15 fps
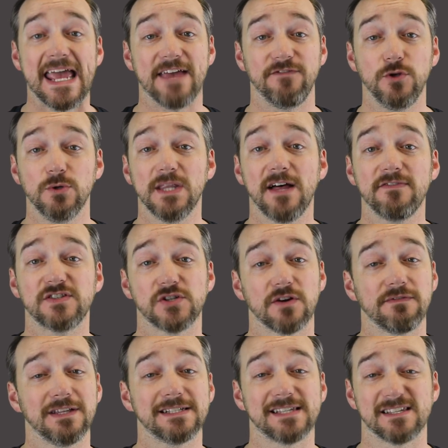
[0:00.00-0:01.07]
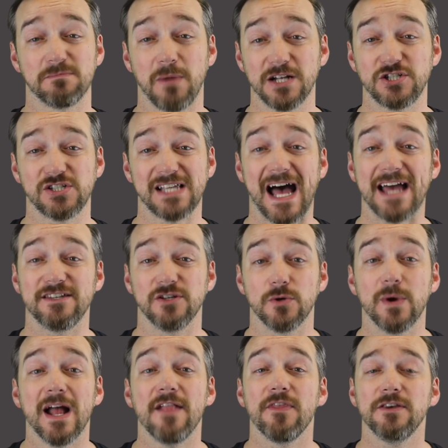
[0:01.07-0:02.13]
If you love serverless as much as I
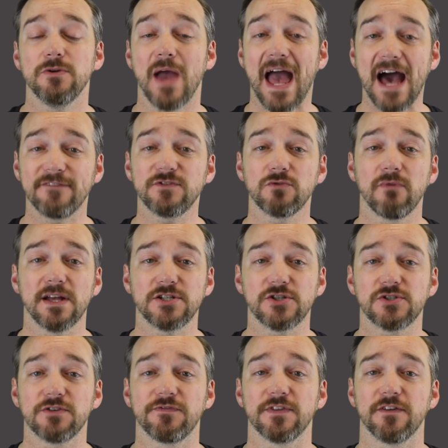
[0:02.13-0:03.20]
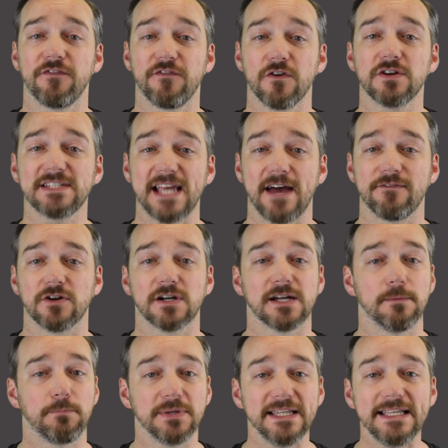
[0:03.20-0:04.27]
do, then you have to register for the first ever
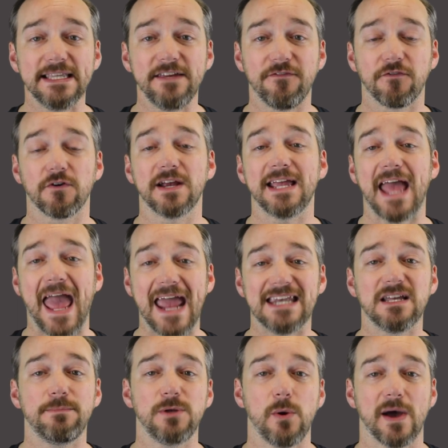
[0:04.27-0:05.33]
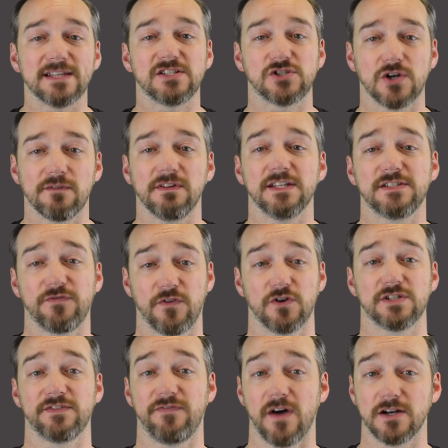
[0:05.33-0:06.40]
completely free AWS Serverless
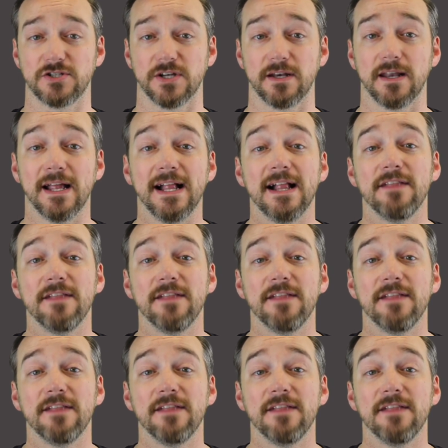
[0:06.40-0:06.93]
First function.